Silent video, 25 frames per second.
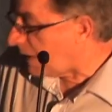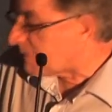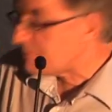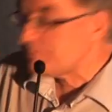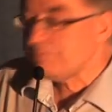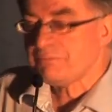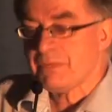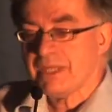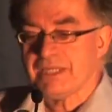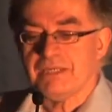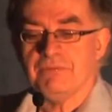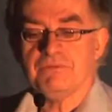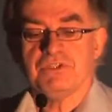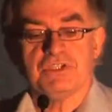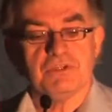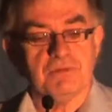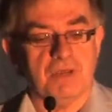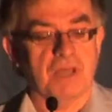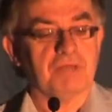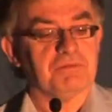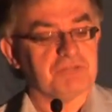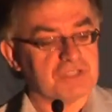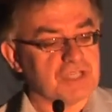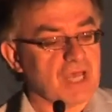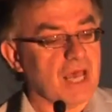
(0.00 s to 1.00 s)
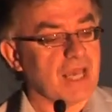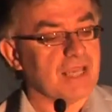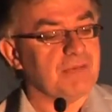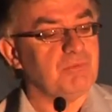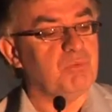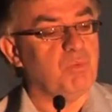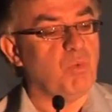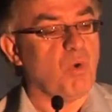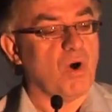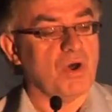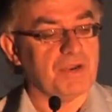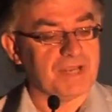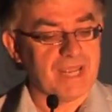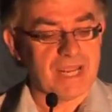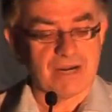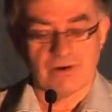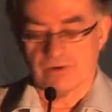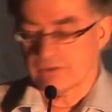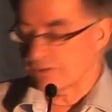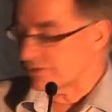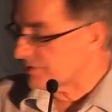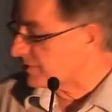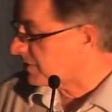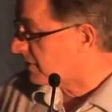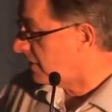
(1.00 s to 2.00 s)
making type one
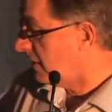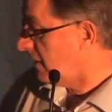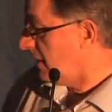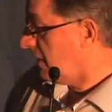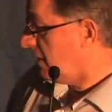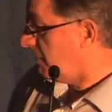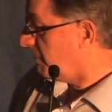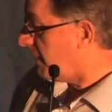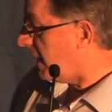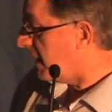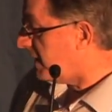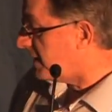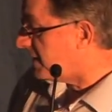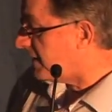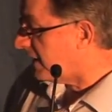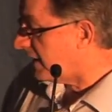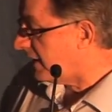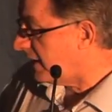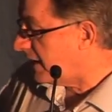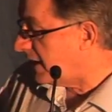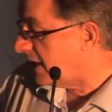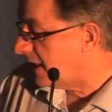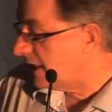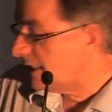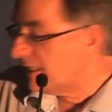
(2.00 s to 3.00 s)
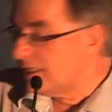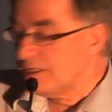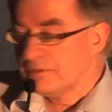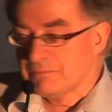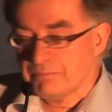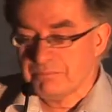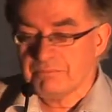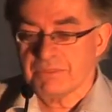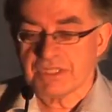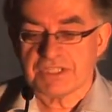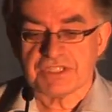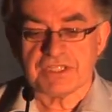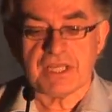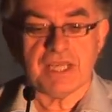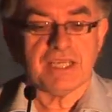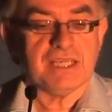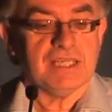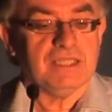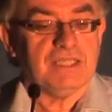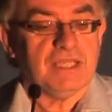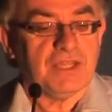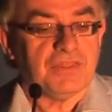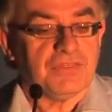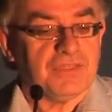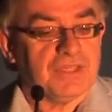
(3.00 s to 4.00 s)
errors, basically
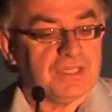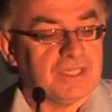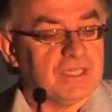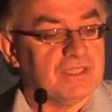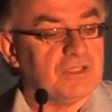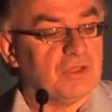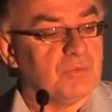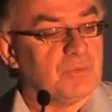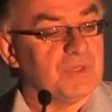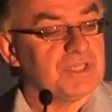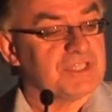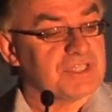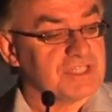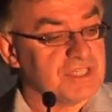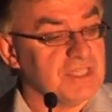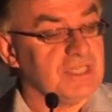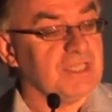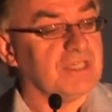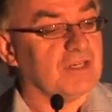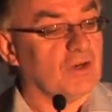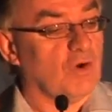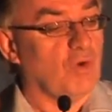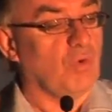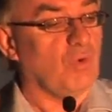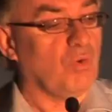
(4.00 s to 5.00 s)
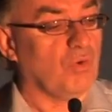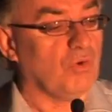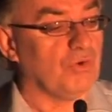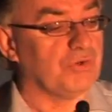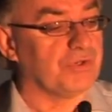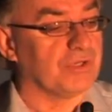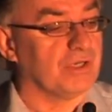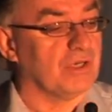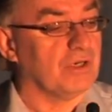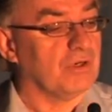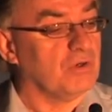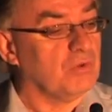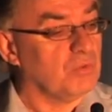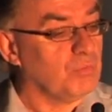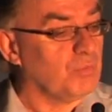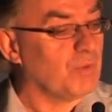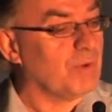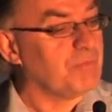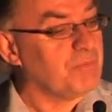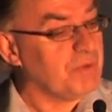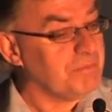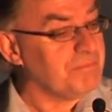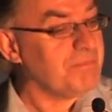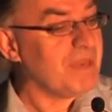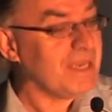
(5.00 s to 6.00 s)
mistakenly thinking that we're seeing order when
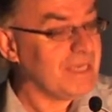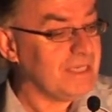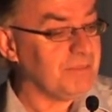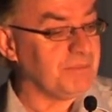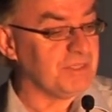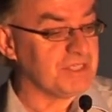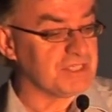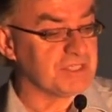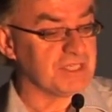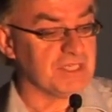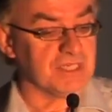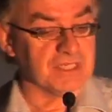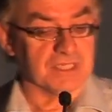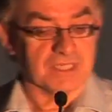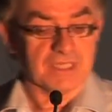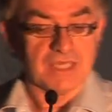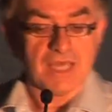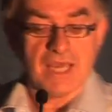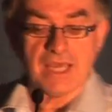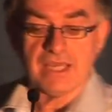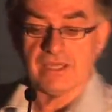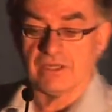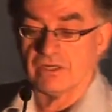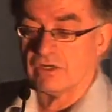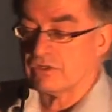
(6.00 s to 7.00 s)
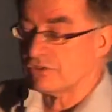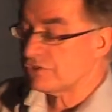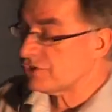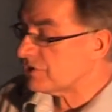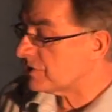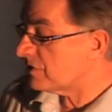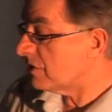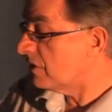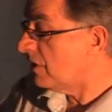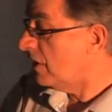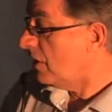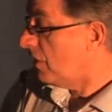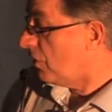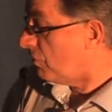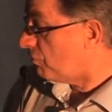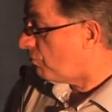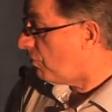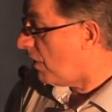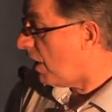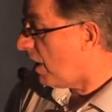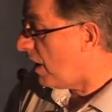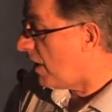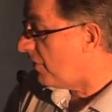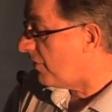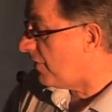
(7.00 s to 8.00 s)
we may be seeing chaos,
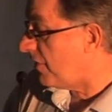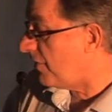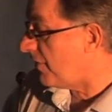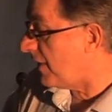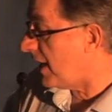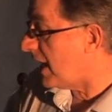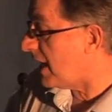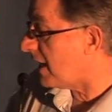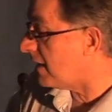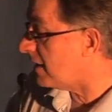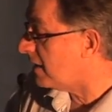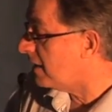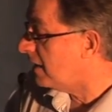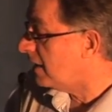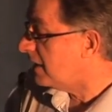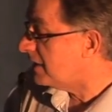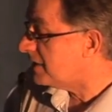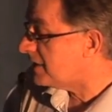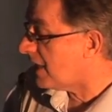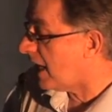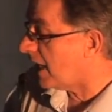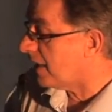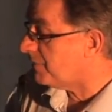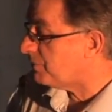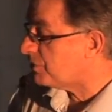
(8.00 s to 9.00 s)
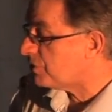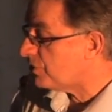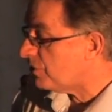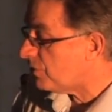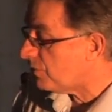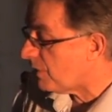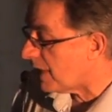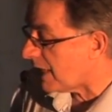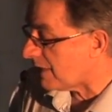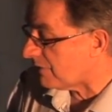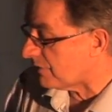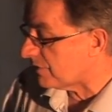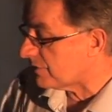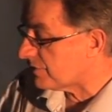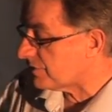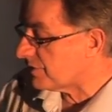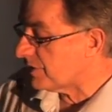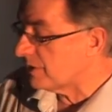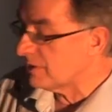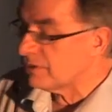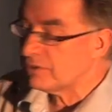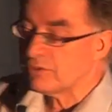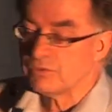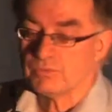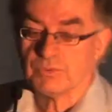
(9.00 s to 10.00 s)
rather than type two errors,
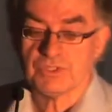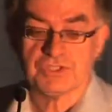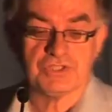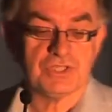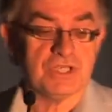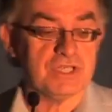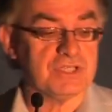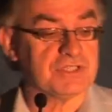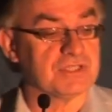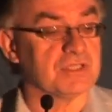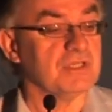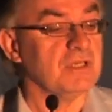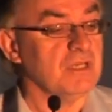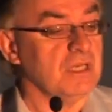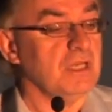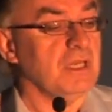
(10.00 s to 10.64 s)
which is